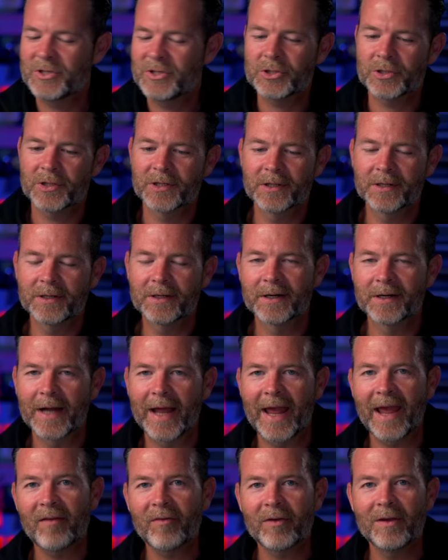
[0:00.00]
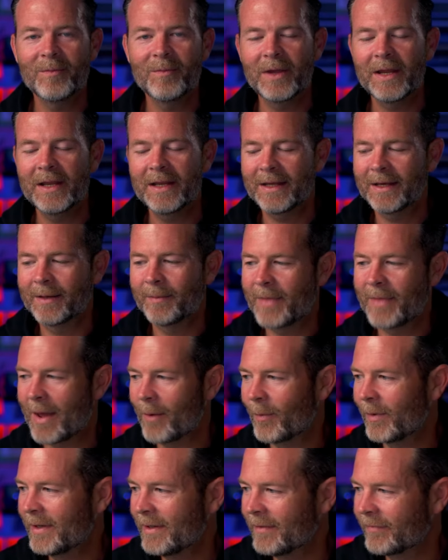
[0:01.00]
sure every medium
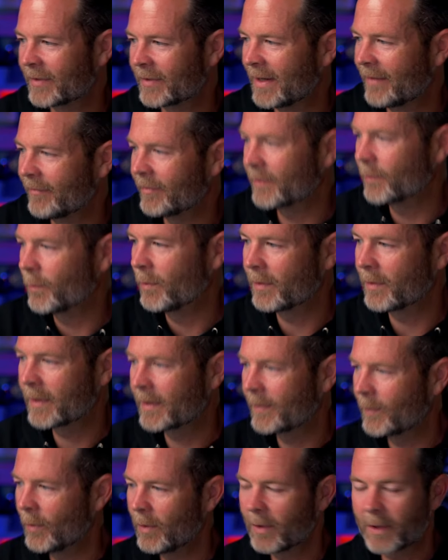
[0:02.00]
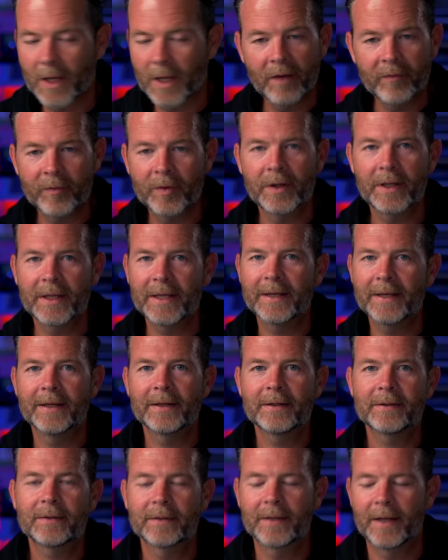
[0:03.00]
that we've covered will will cover it
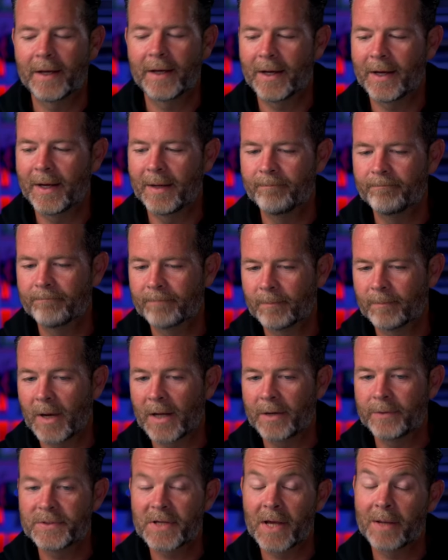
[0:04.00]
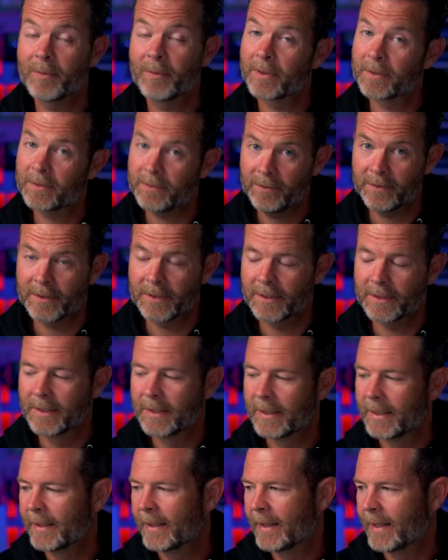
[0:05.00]
again. Um, monotype included.
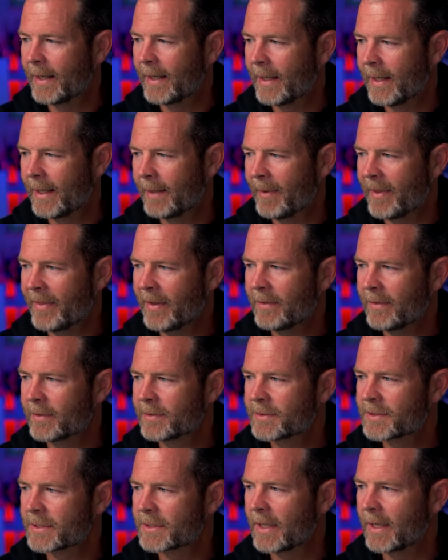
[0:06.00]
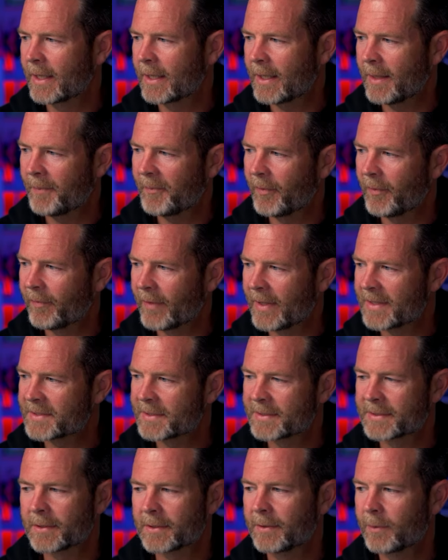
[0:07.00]
Mm-hmm. um, I think there's a couple of
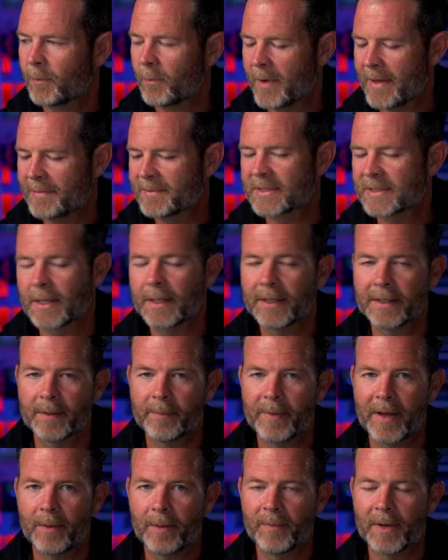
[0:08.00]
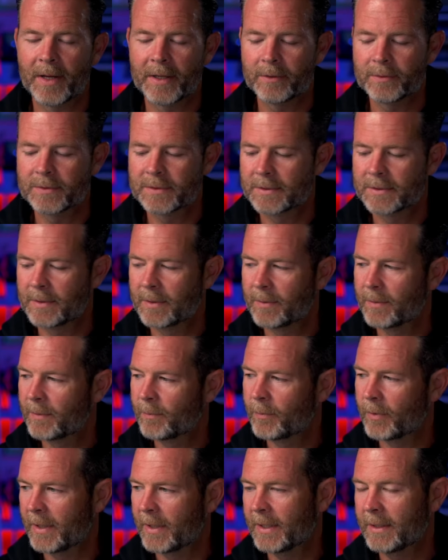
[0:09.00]
lessons on the website about mono. You know,
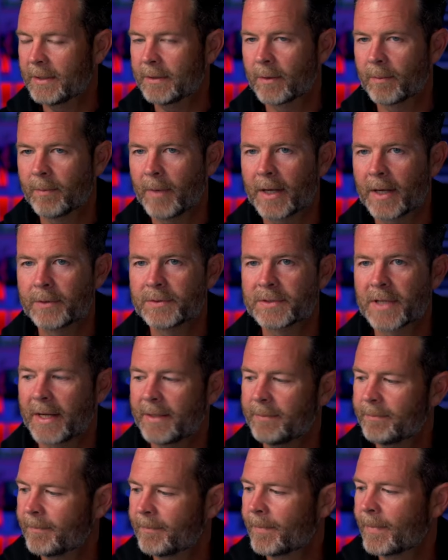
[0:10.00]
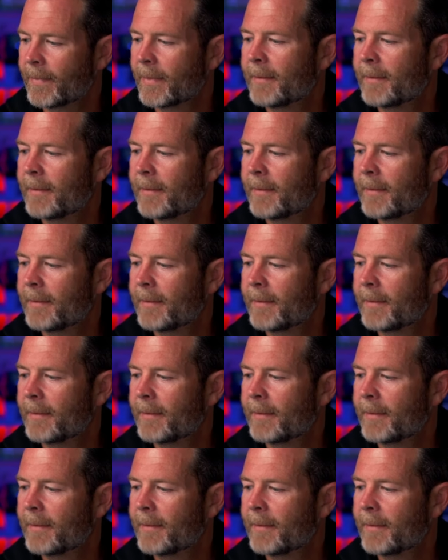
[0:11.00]
that's really monotype. That's one that